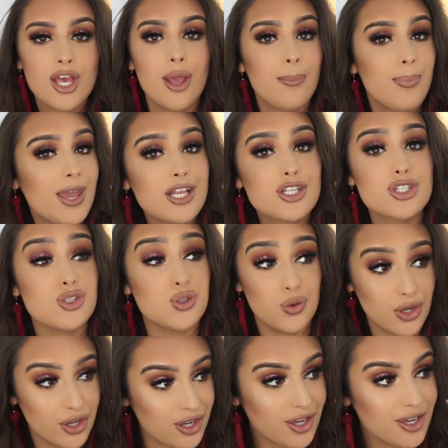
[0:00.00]
in pictures you'll
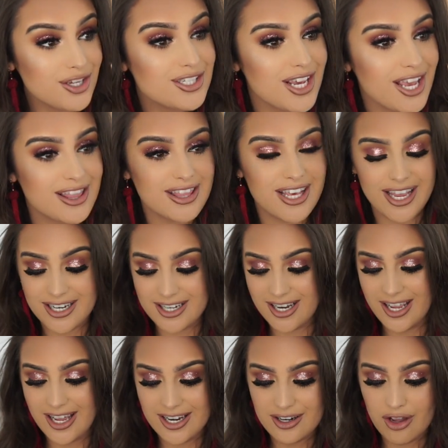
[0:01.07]
look good and
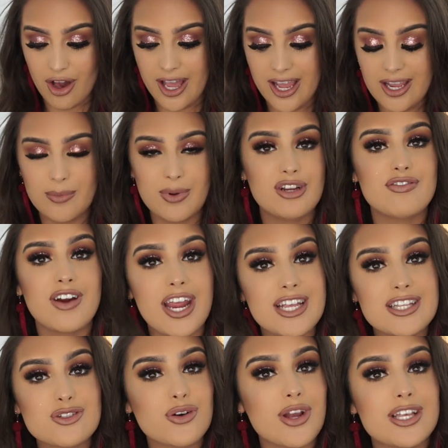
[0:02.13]
then at night when it
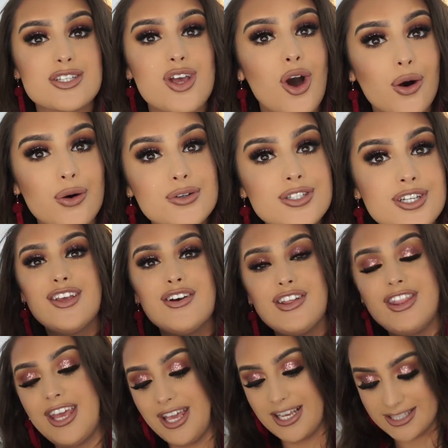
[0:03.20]
rains or gets cold you
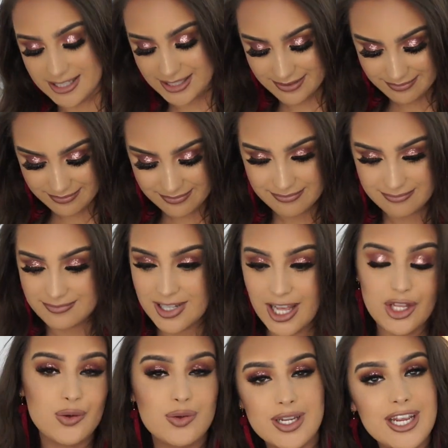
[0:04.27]
got this
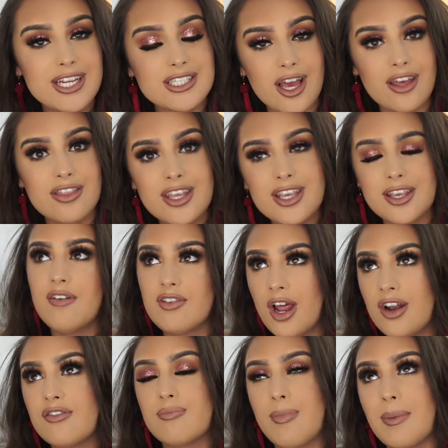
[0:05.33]
like you need, I think I've
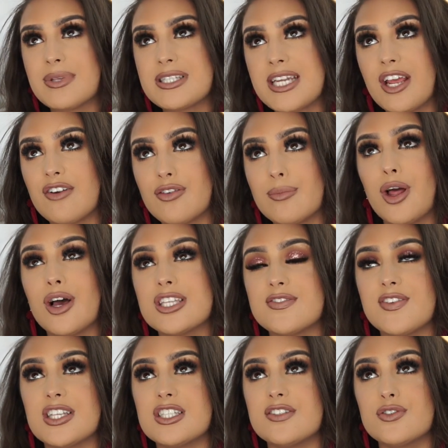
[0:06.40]
learned my mistake from last
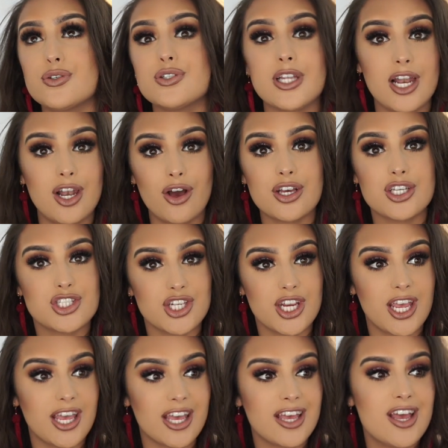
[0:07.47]
festivals, like last
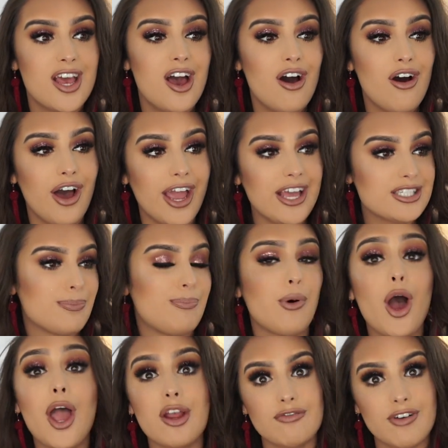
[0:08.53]
year, I had to
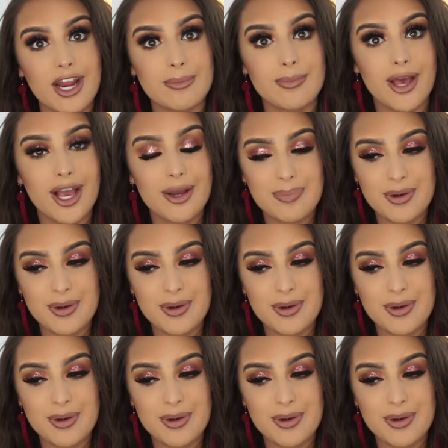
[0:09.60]
buy a rain mac